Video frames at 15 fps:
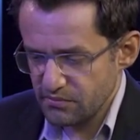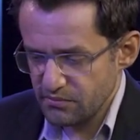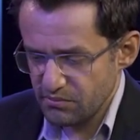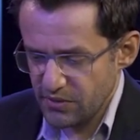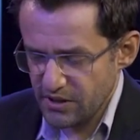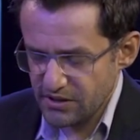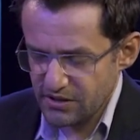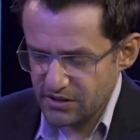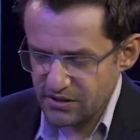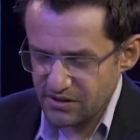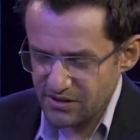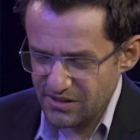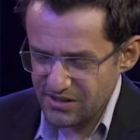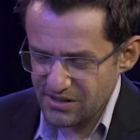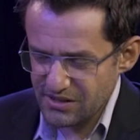but
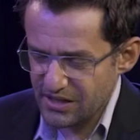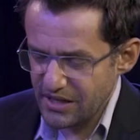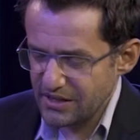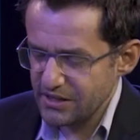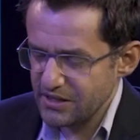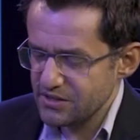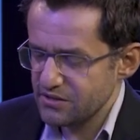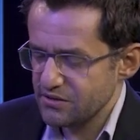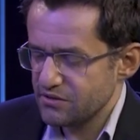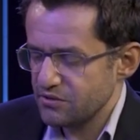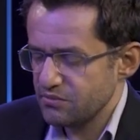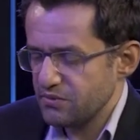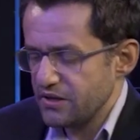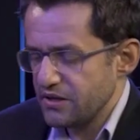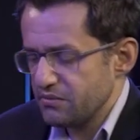it's slightly easier to
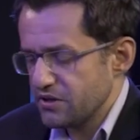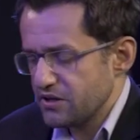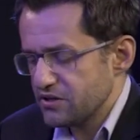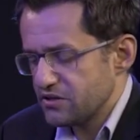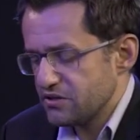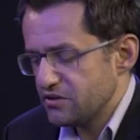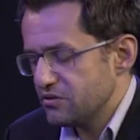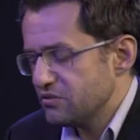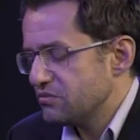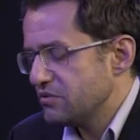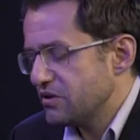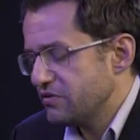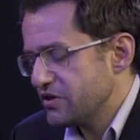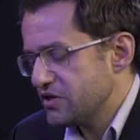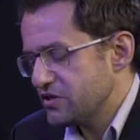play, because you
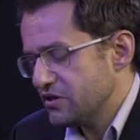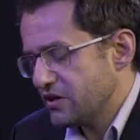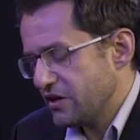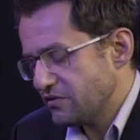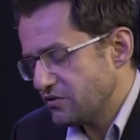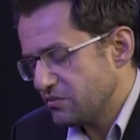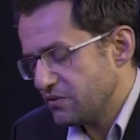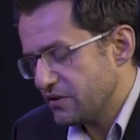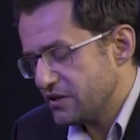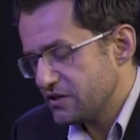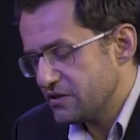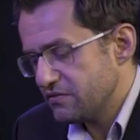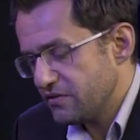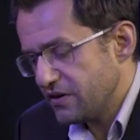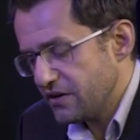eventually have to play
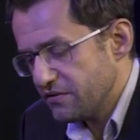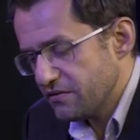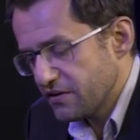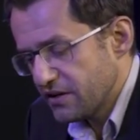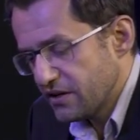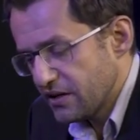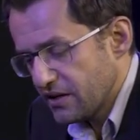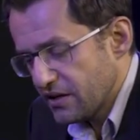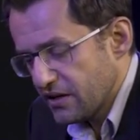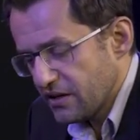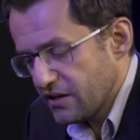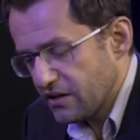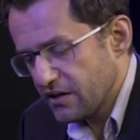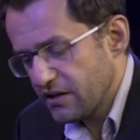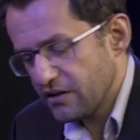c5.
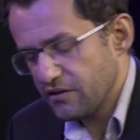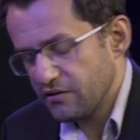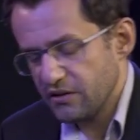Go